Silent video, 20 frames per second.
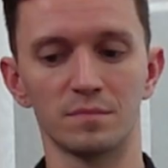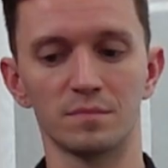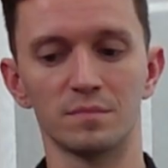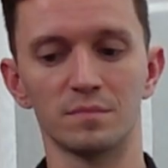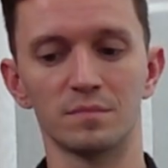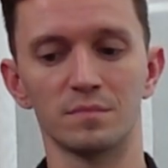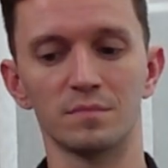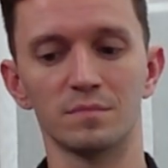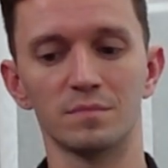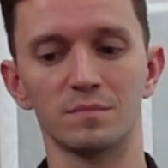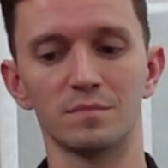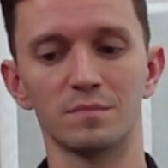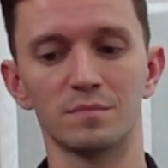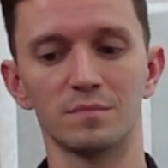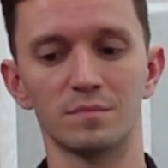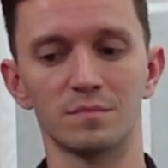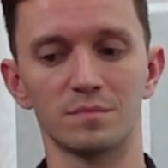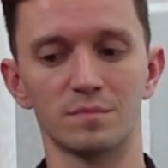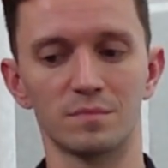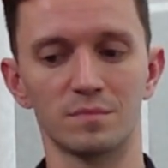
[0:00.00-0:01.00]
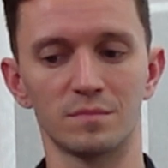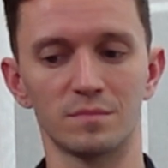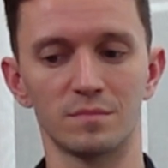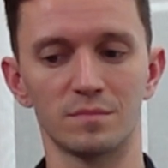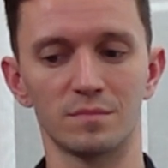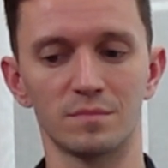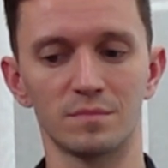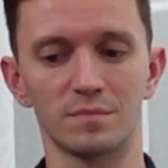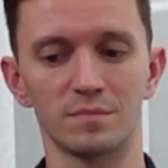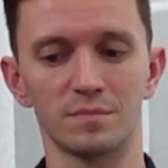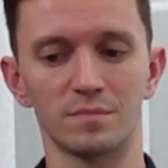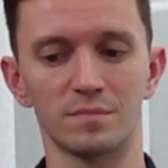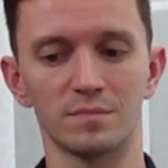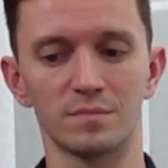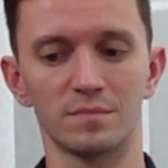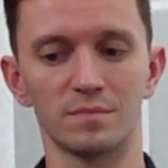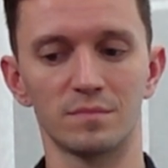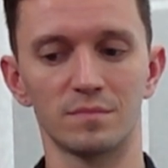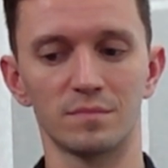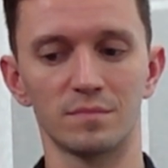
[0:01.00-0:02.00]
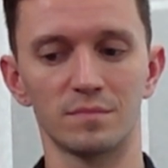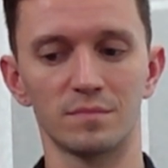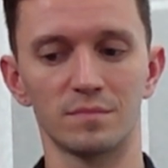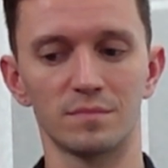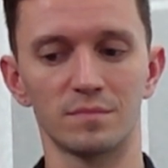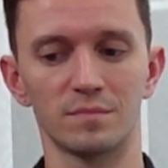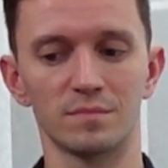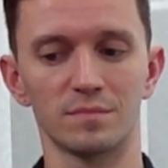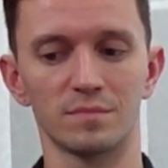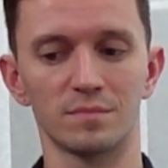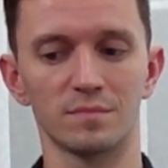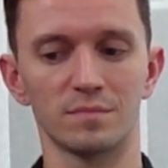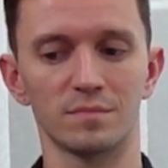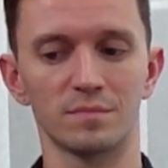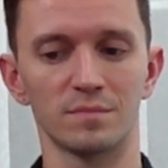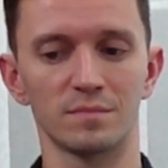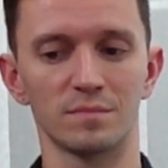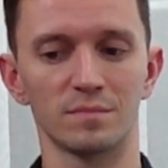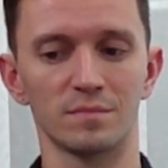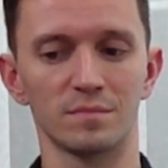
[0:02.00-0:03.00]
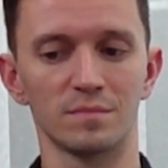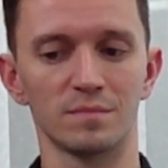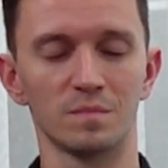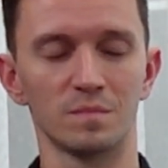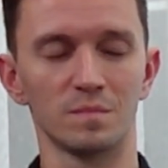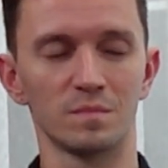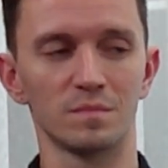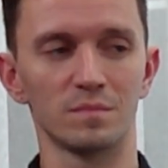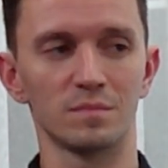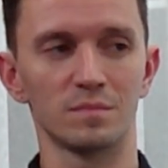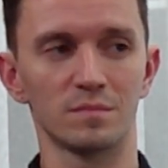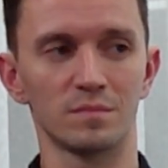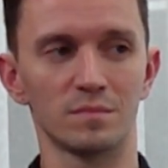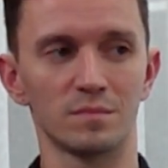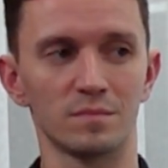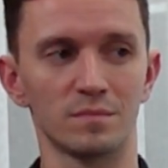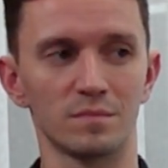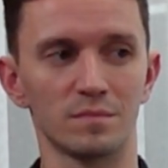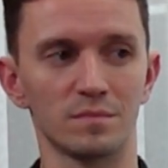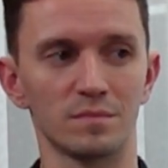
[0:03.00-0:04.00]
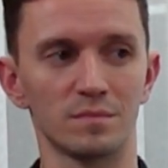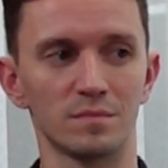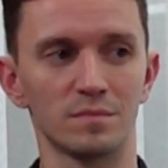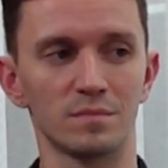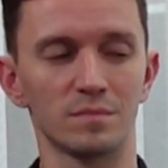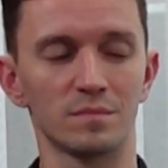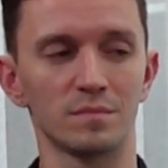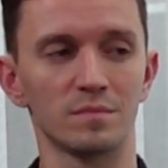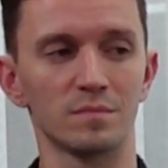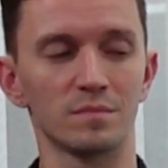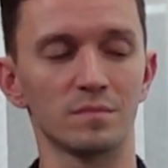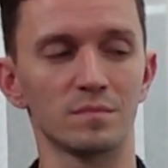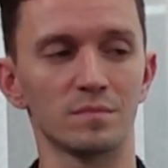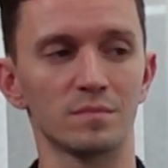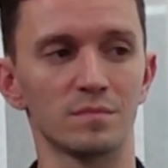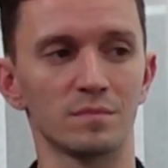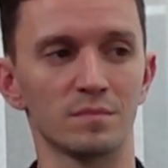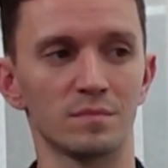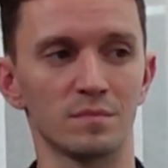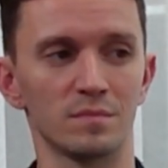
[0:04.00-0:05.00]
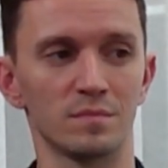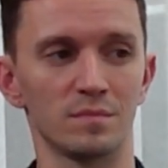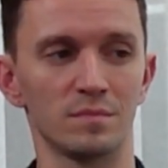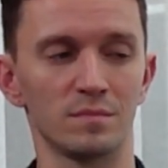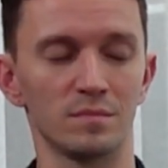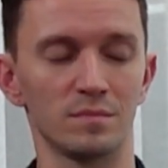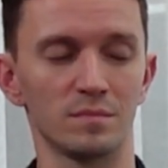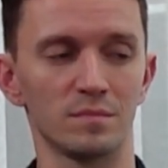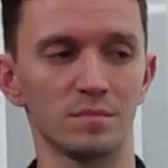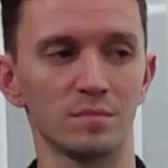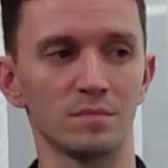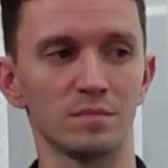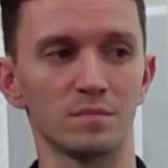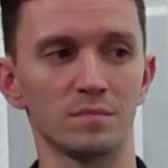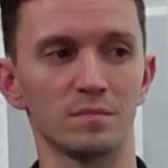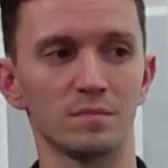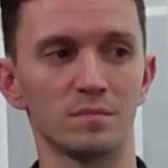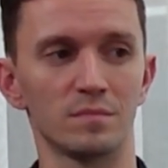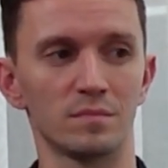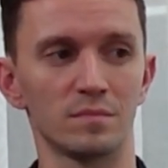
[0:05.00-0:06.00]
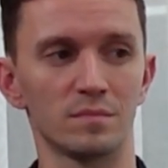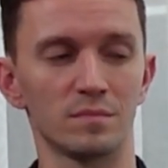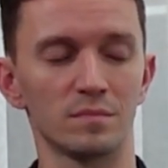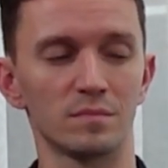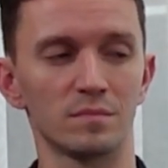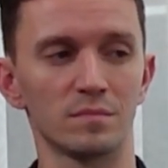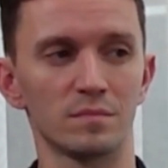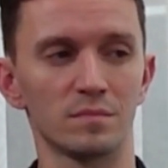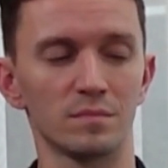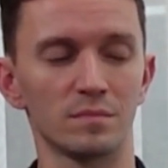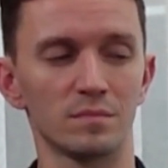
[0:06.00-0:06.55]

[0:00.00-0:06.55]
(silent)